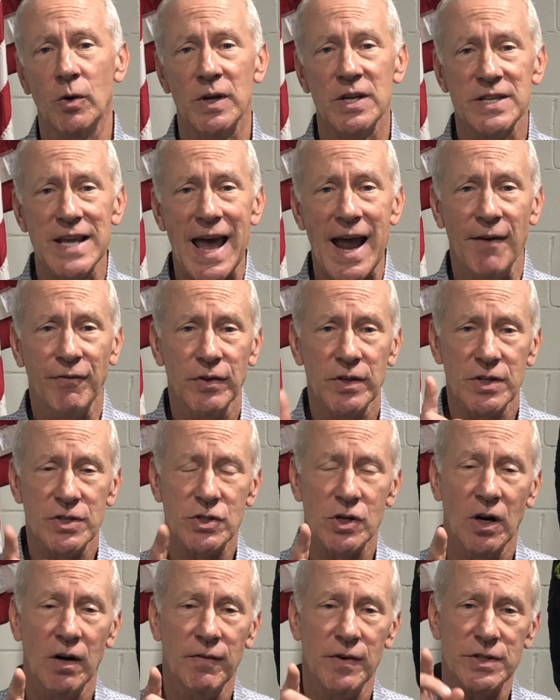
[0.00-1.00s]
is after the
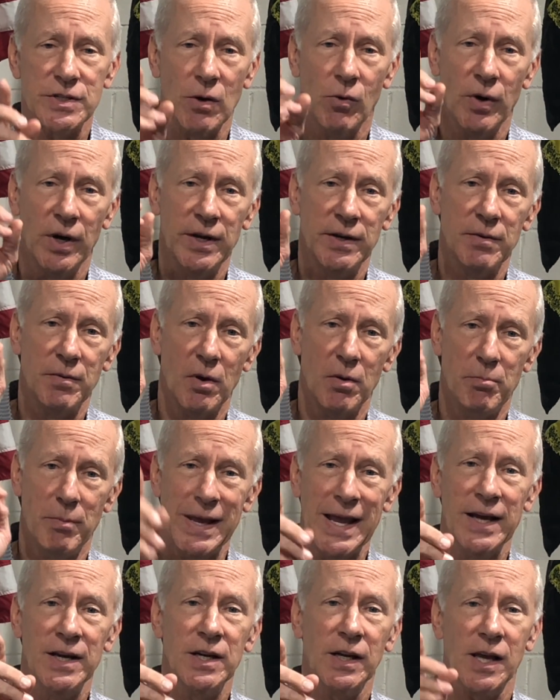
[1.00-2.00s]
service, I want
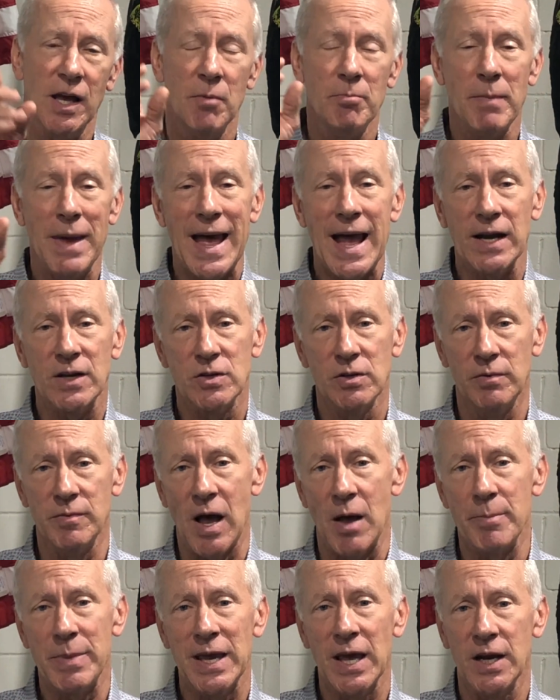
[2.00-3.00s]
men to come back
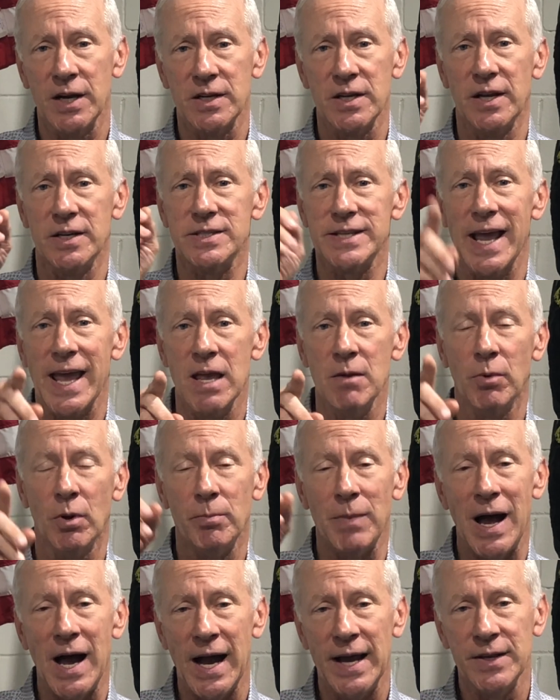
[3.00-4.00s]
I'll be at a table
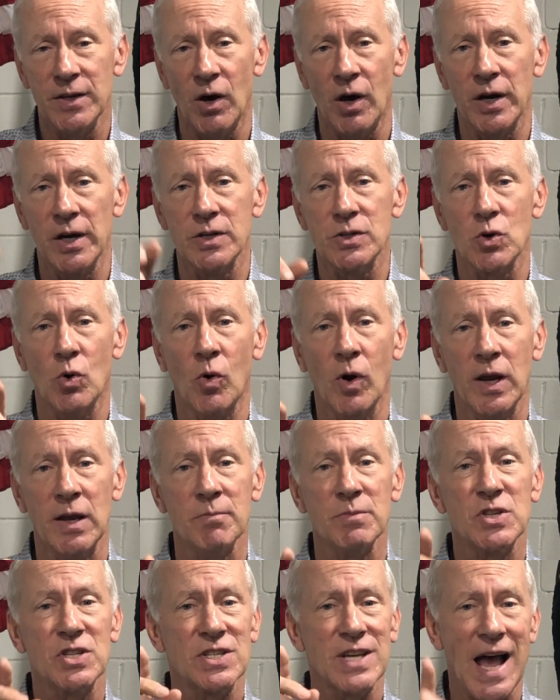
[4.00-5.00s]
behind the
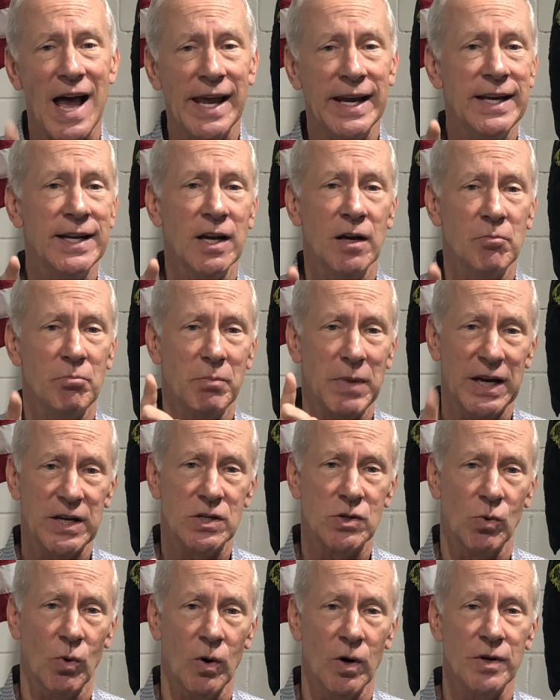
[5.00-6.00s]
auditorium signing up
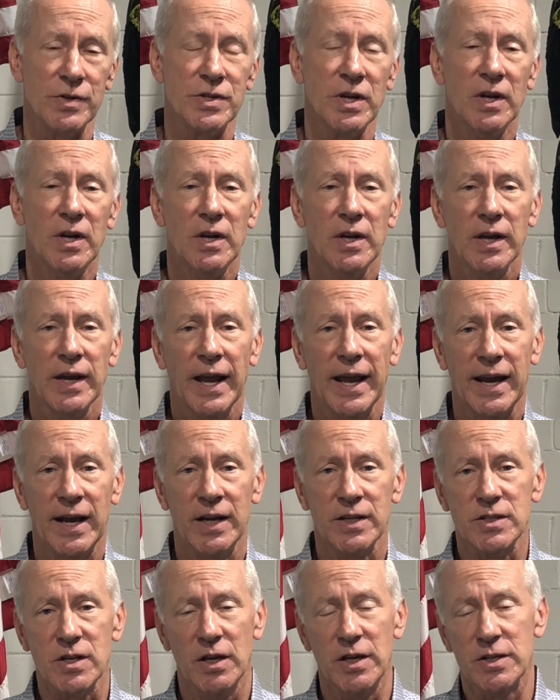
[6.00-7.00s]
mentors. And
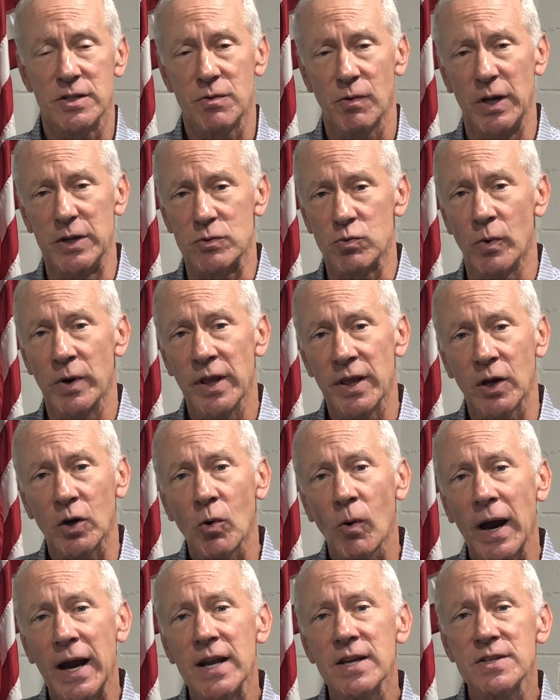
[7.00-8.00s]
it's one of the
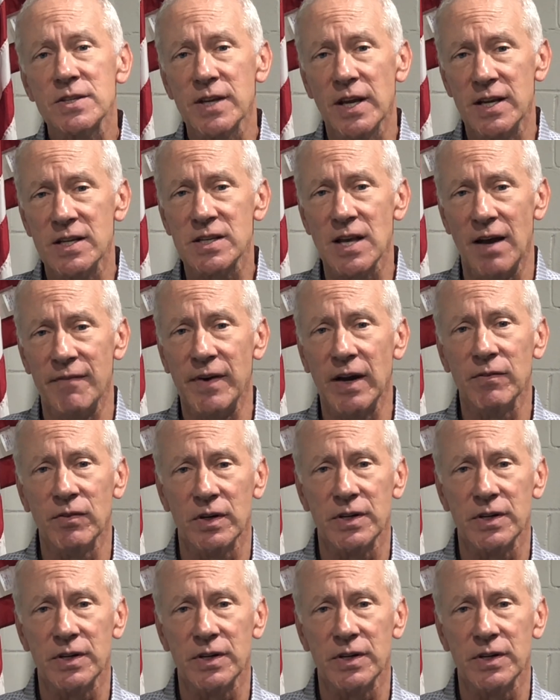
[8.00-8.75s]
greatest things I've ever